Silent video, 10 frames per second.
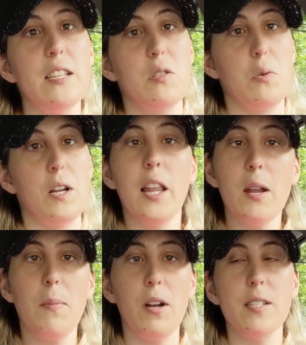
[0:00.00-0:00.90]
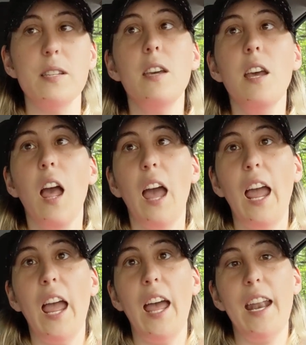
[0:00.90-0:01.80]
historic landmarks.
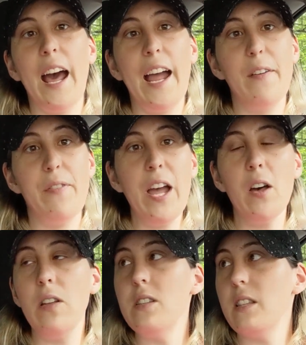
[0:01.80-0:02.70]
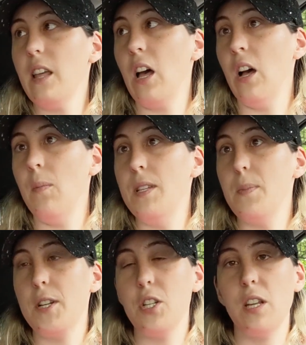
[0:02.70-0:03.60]
And I have found,
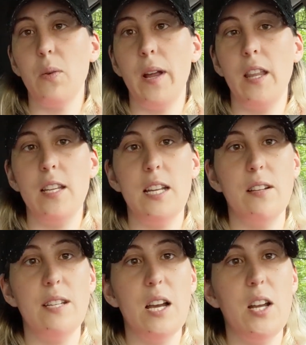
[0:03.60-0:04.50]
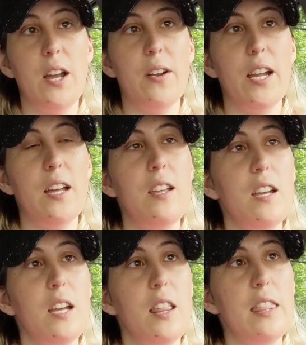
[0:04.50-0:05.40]
especially around the downtown area,
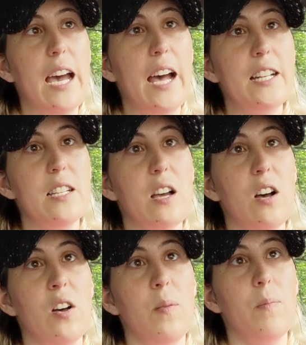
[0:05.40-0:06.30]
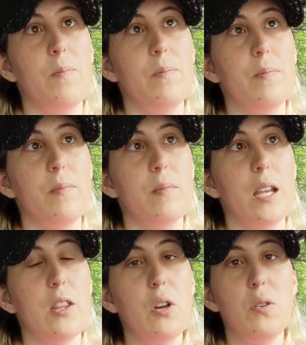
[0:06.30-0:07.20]
that
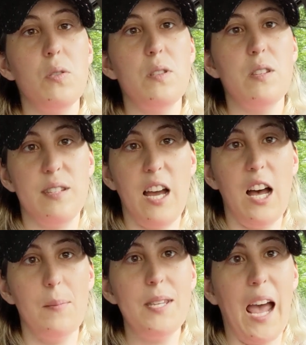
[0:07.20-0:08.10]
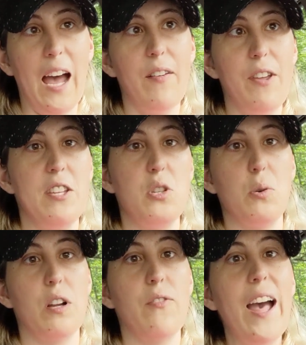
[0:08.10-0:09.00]
those stops have
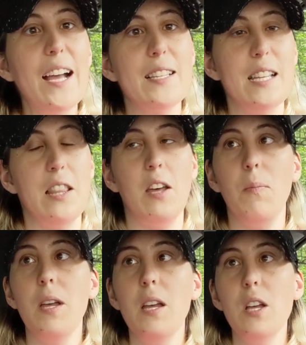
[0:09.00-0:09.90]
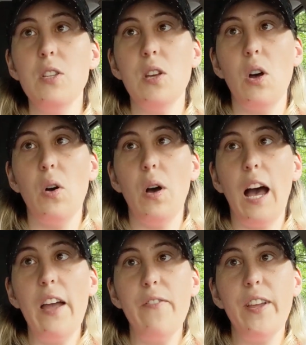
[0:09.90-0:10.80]
historic facts in them. So
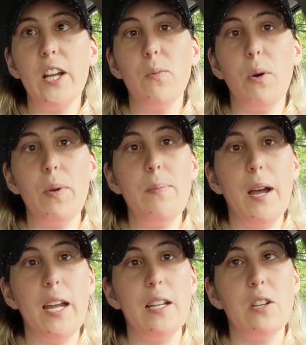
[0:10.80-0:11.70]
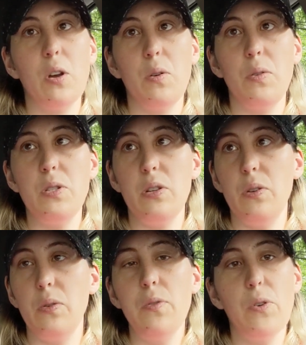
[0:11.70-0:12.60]
I figured what we might go
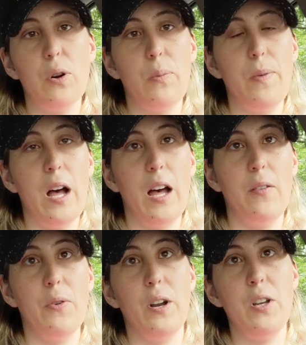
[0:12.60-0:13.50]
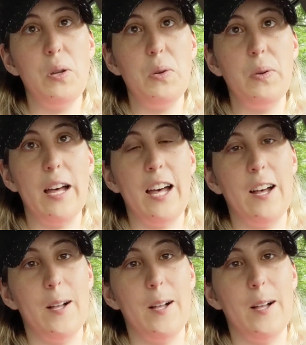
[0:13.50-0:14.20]
do for a new